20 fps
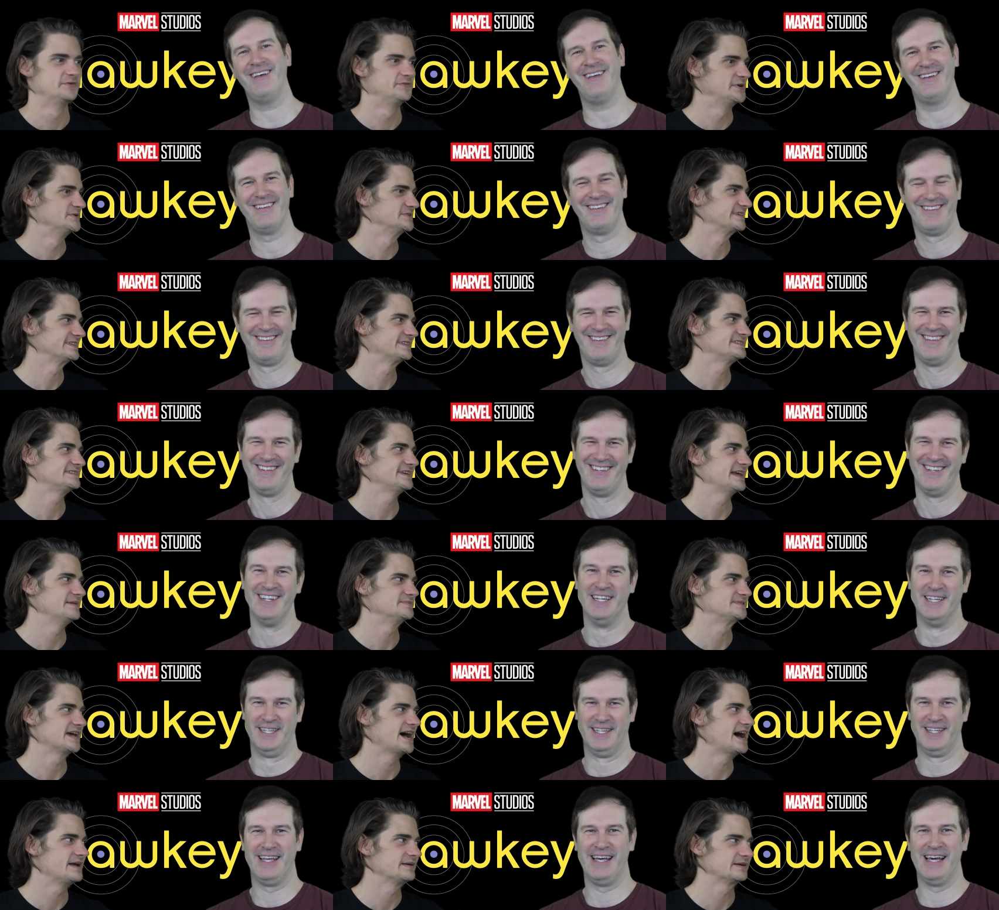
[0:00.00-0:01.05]
Speaker 1: reviews at the same
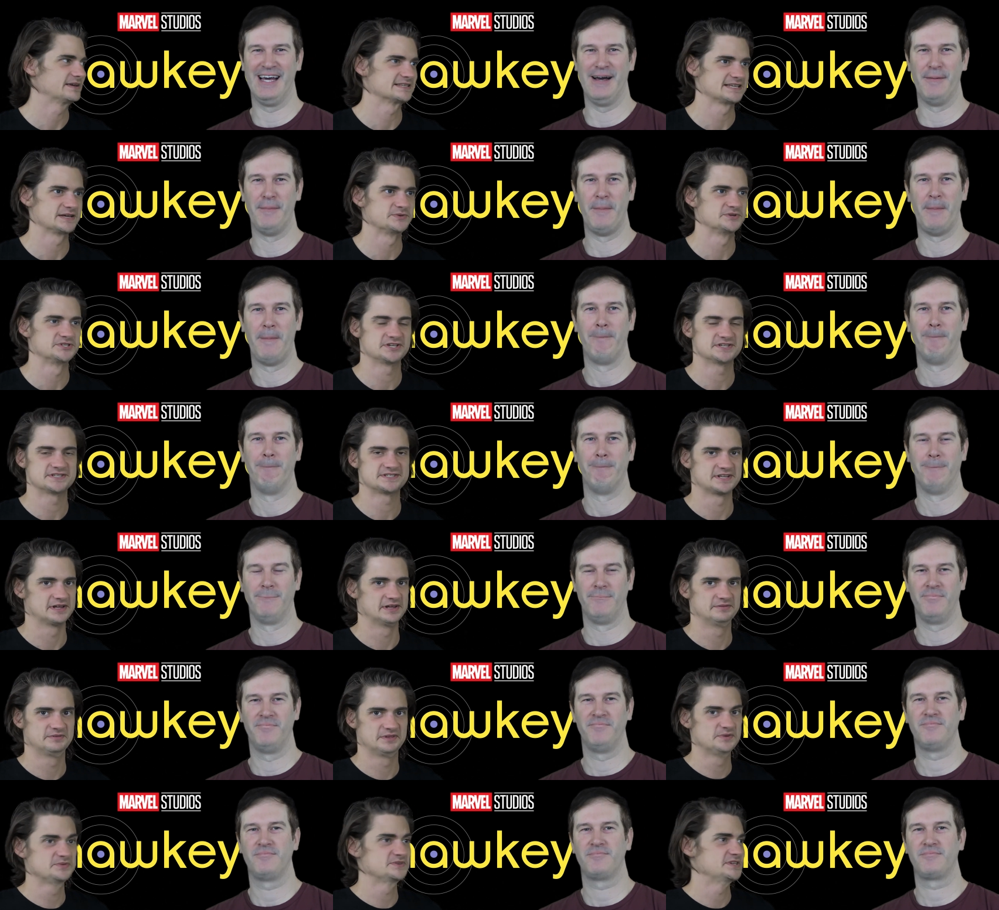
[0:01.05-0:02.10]
time because it was just
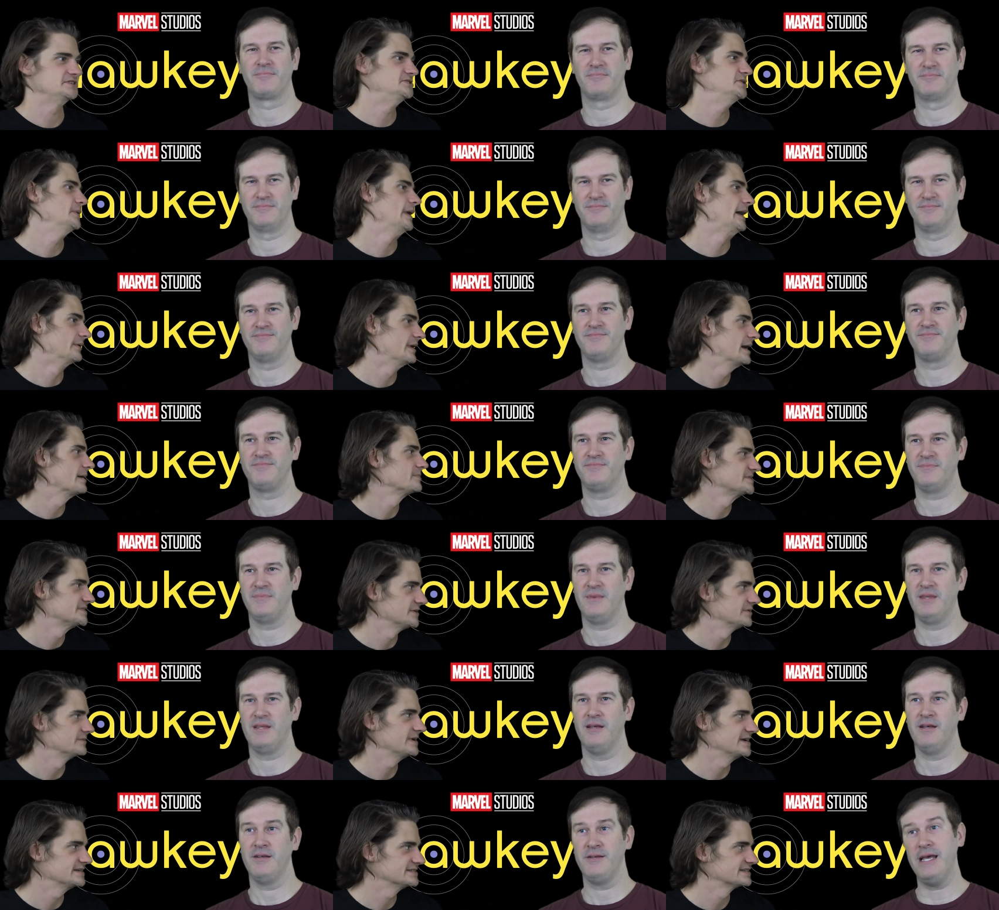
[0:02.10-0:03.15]
a, it was a two hour
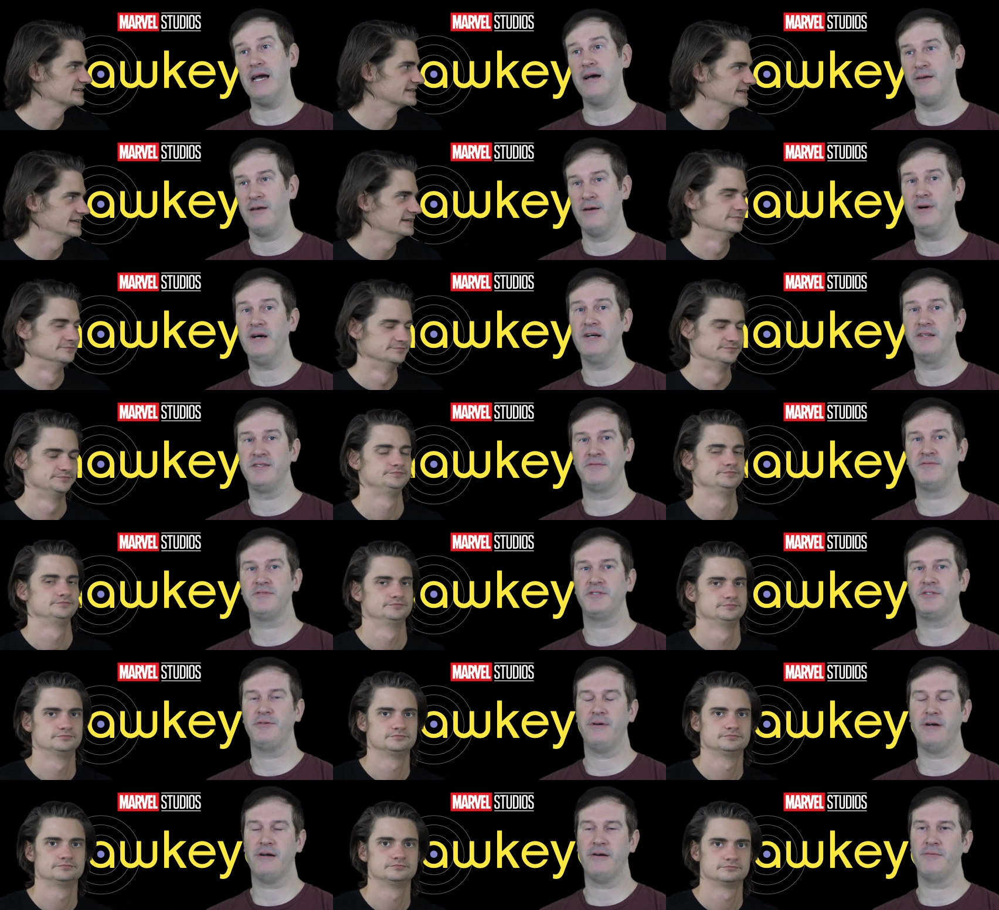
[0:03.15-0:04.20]
episode, basically. Yeah, it
Speaker 2: was was. It was a
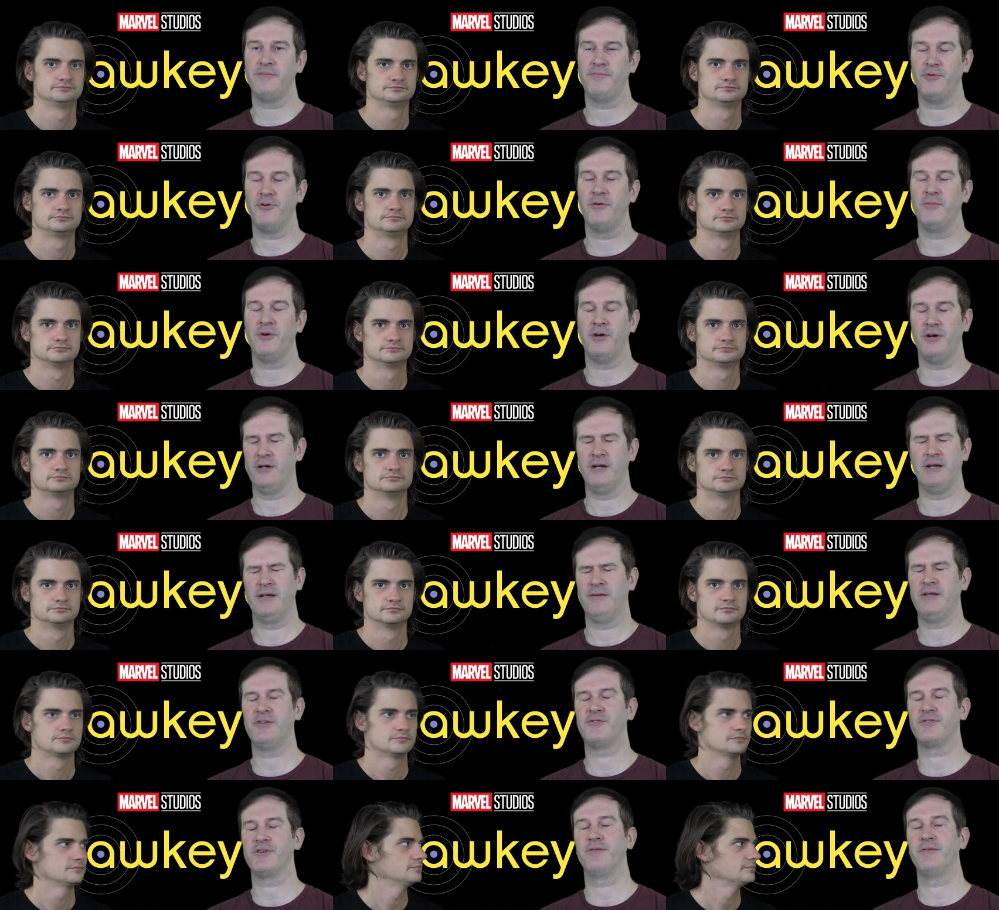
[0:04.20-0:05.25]
two-hour prom or, uh,
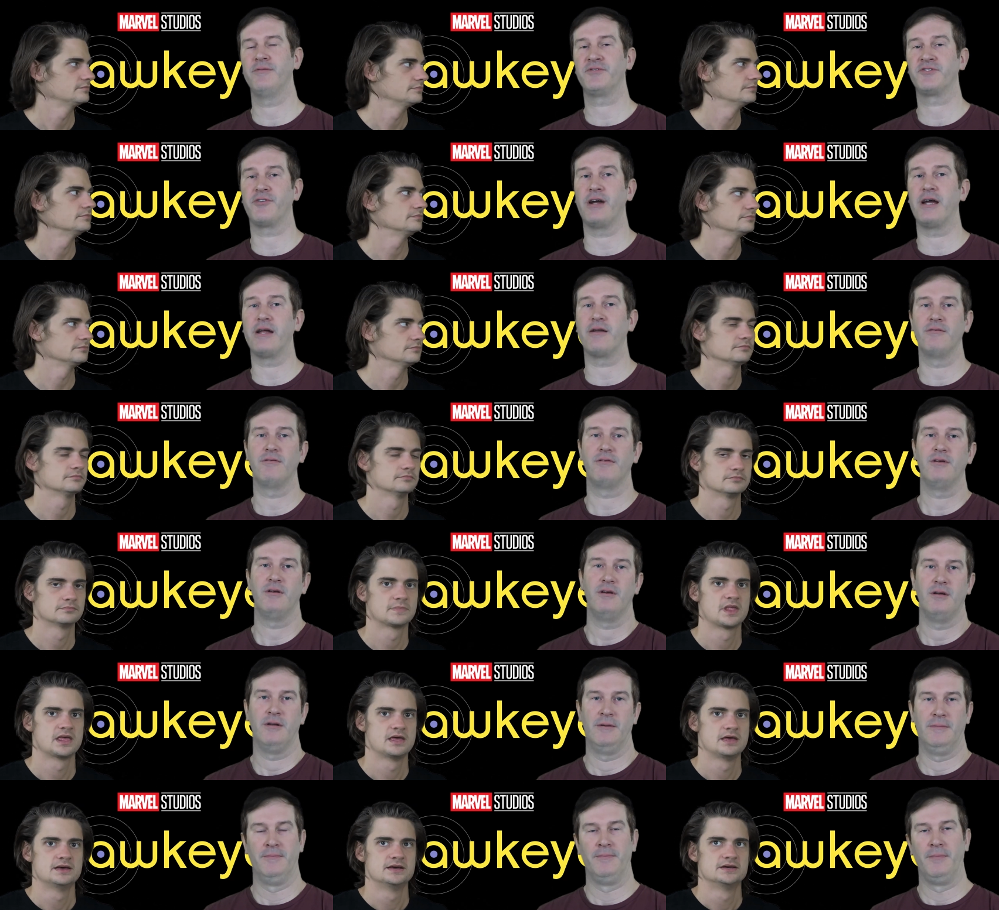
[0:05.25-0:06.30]
intro. It was mm. great.
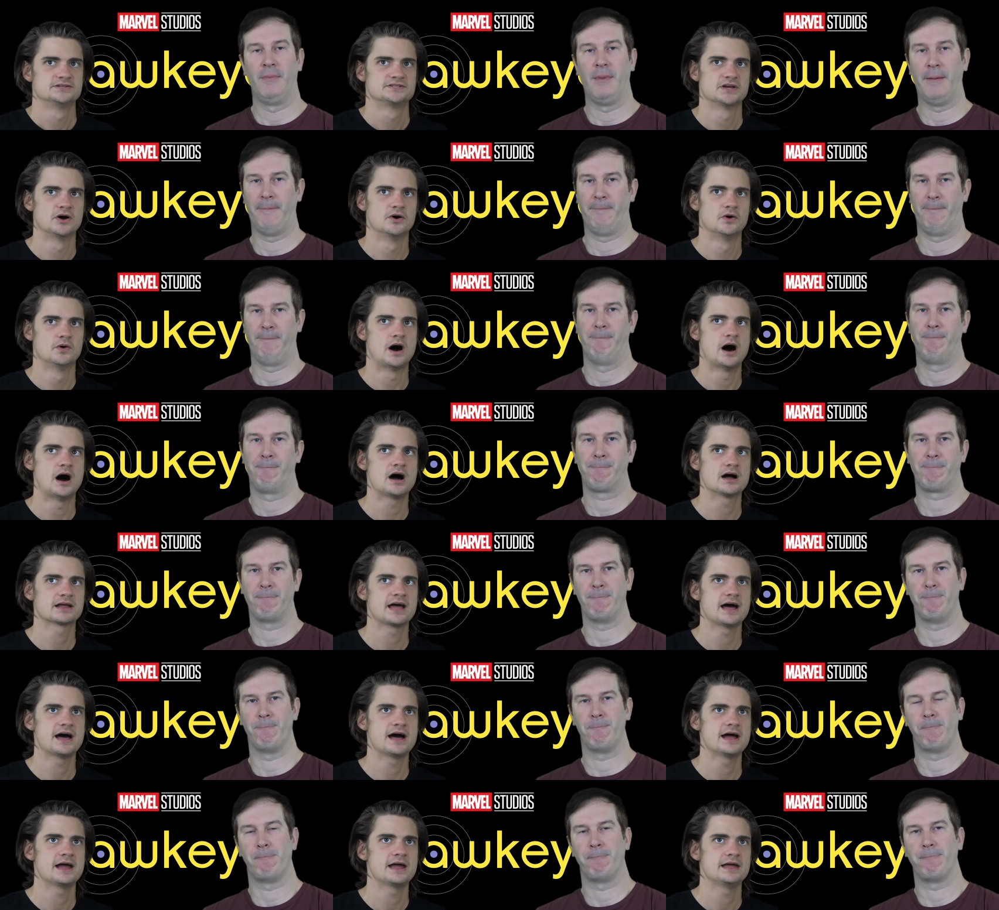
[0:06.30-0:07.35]
Speaker 1: So
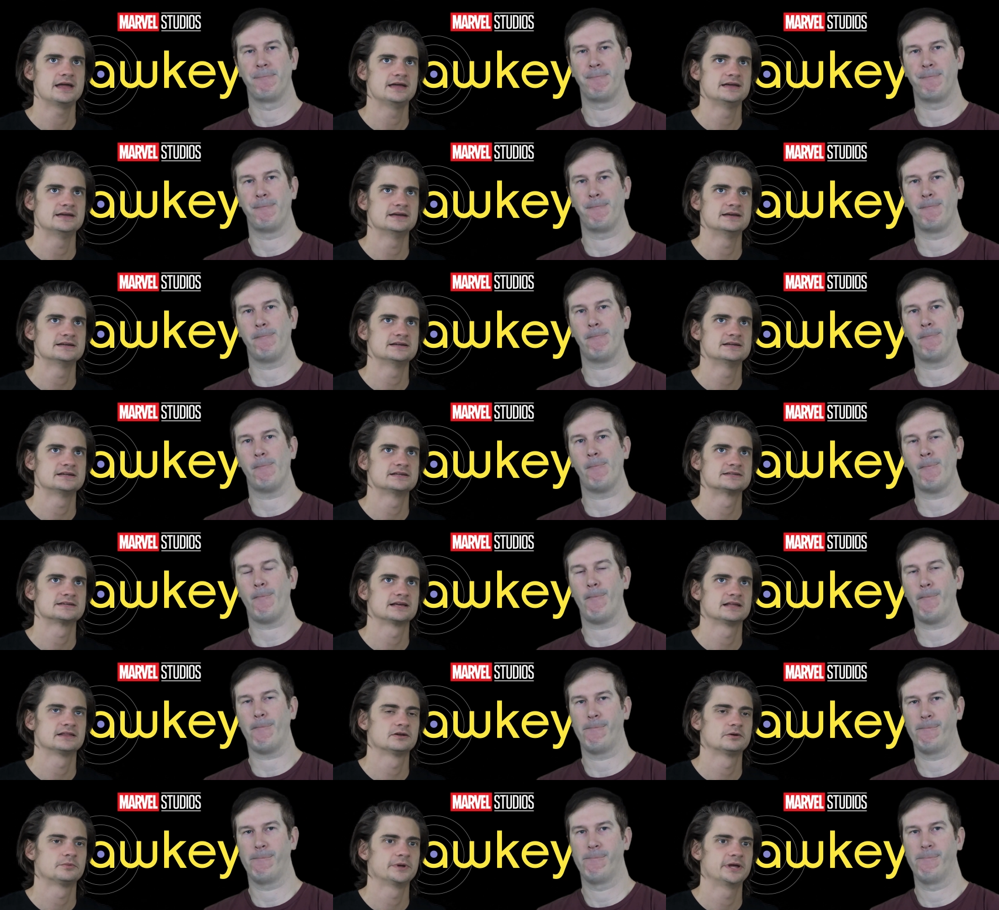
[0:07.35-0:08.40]
Hawkeye is a
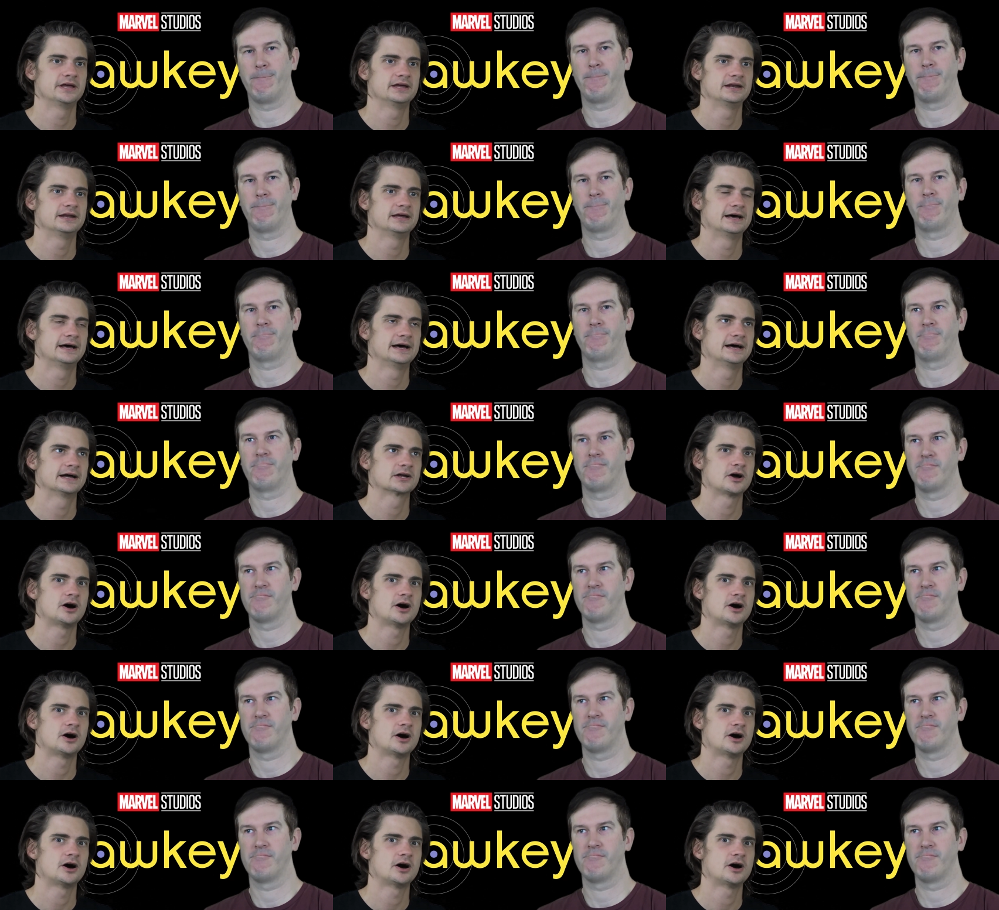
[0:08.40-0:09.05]
little bit uh,